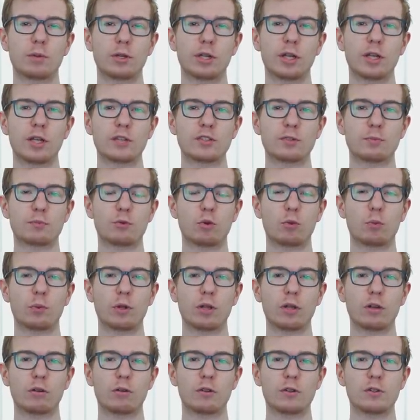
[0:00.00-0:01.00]
play as a pro
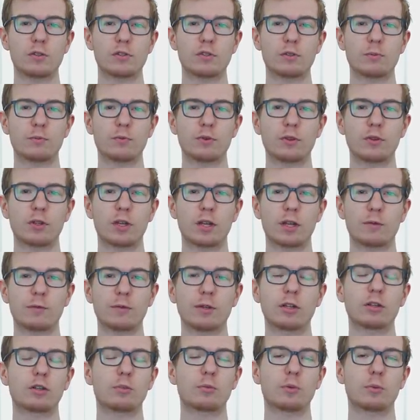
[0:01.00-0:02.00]
player is something that I
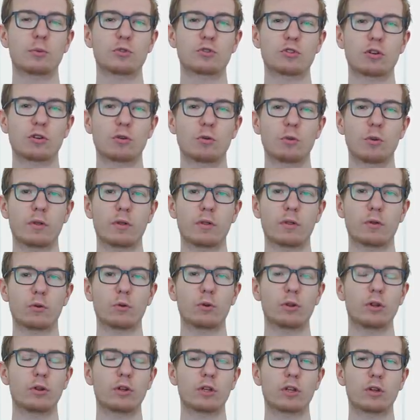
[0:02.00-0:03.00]
think a lot of people struggle with
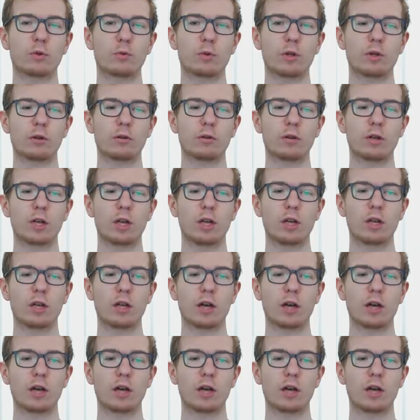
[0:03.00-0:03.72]
early in their career.